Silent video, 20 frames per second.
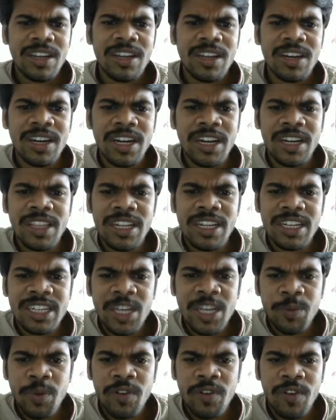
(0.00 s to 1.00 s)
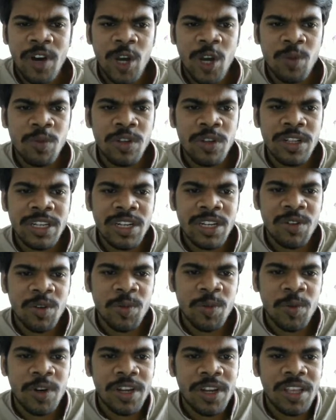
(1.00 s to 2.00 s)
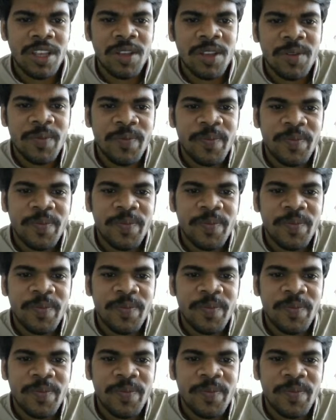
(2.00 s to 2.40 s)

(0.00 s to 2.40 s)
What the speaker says: read this type of hormones in our body.